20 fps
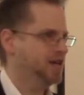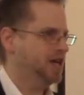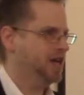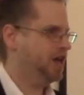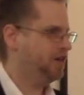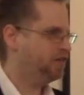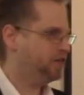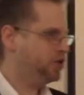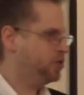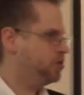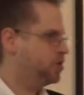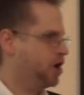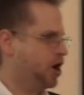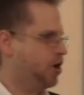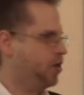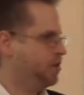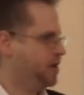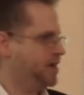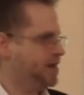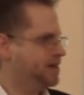If you
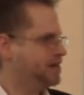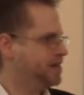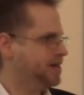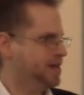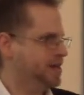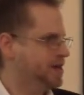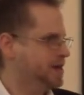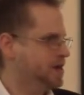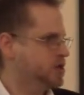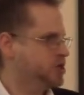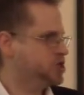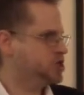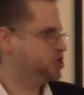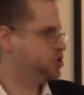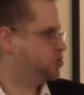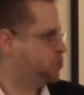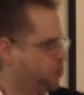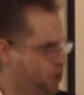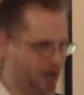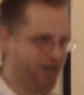go in
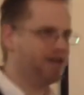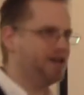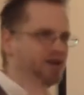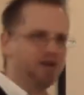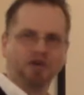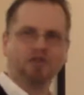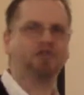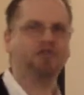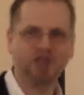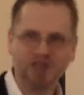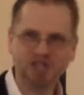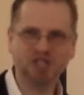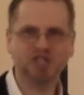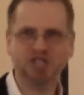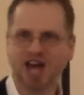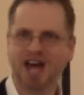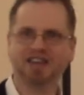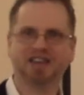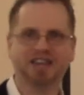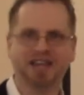swinging your
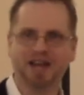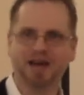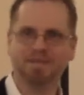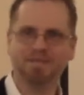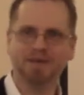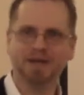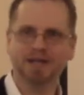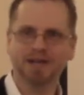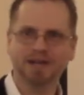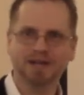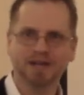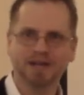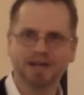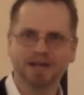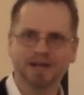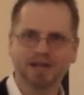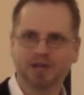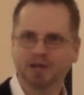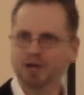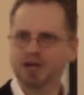fists at them,
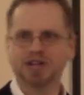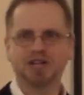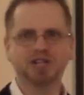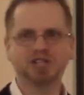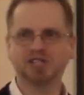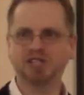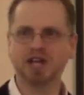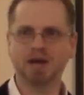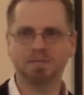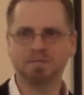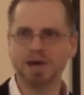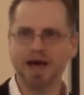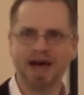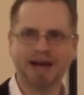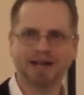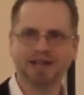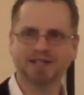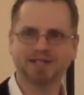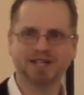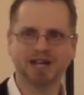they're going to step
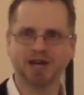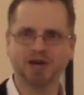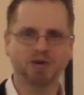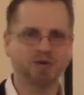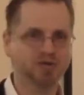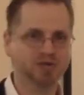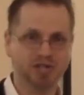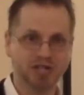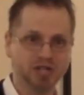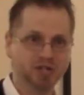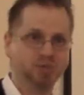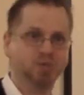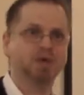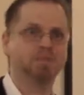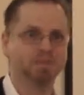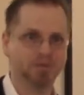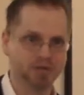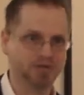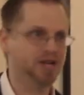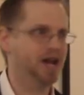back and say, Who's this
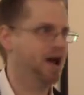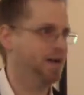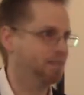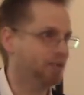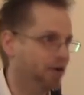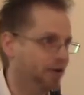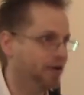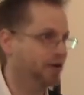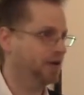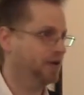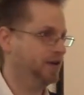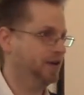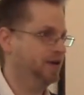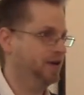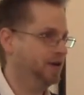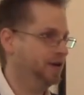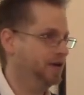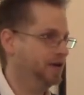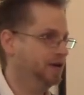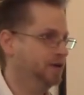whippersnapper?
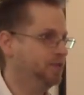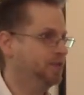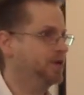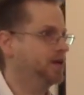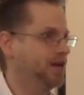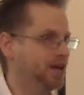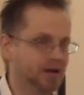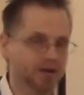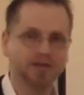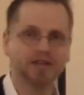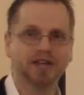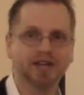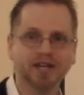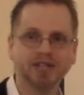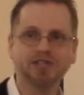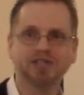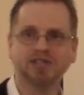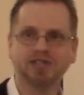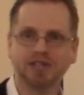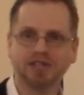I want to hear
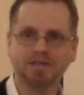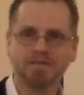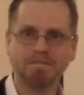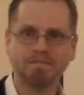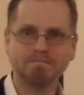this.